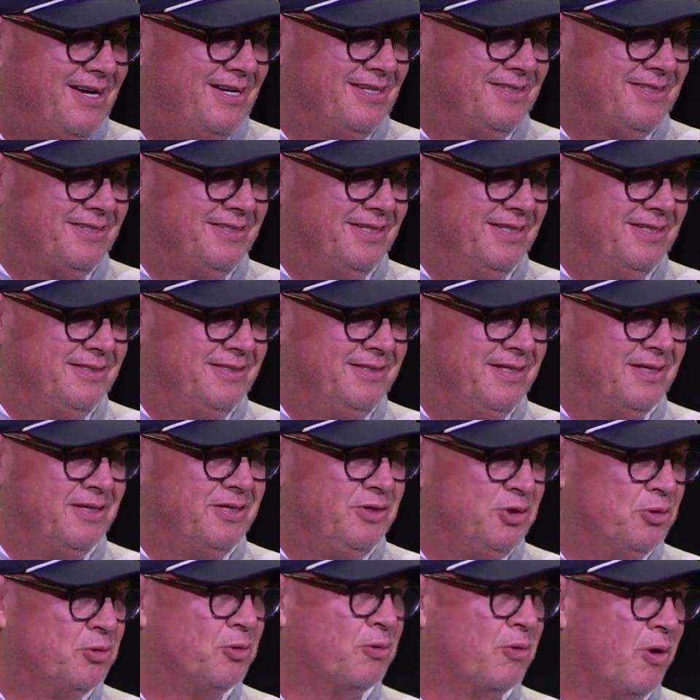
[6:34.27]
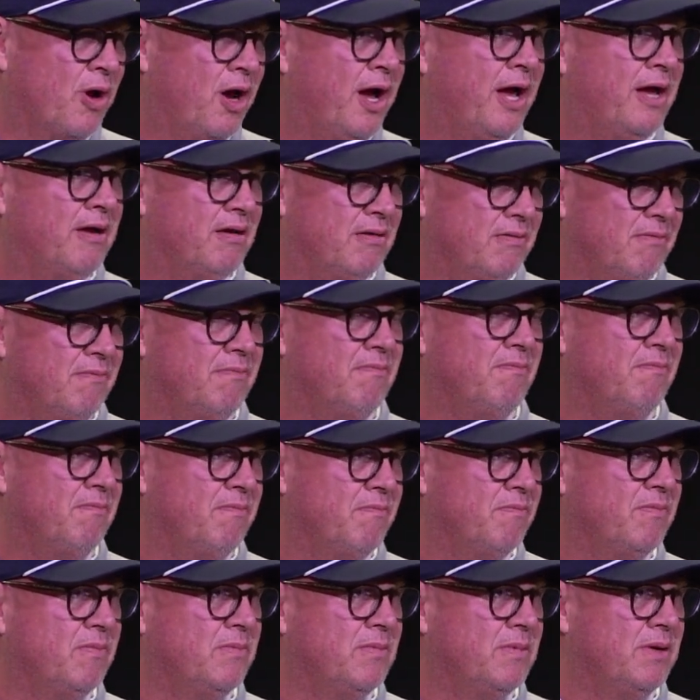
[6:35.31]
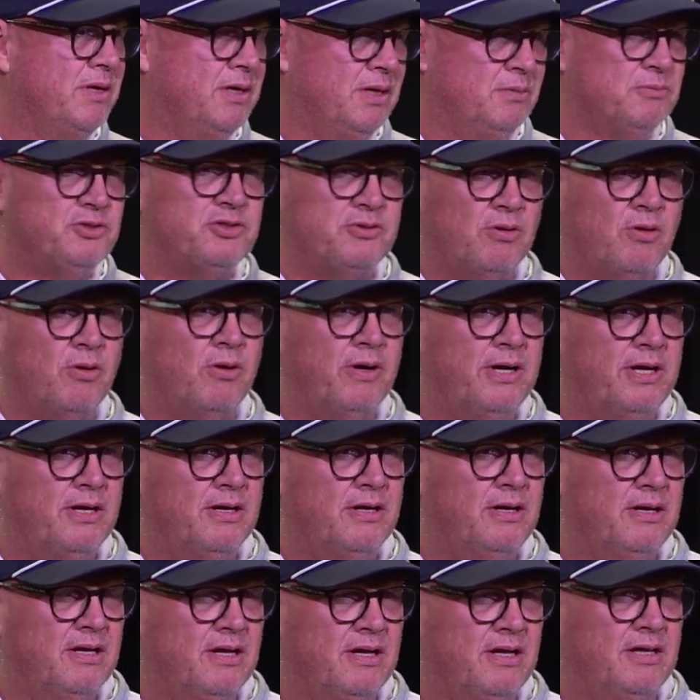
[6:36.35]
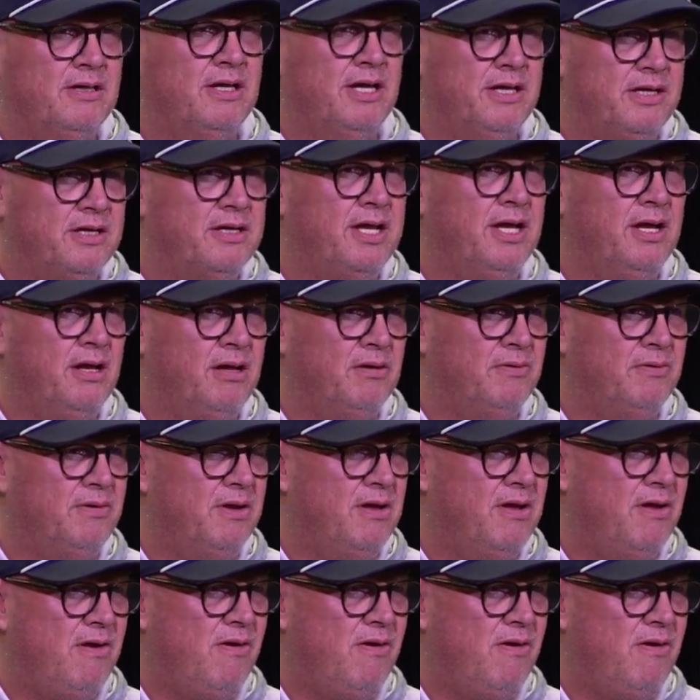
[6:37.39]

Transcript: I said, you were right. And I'm sorry I let you down.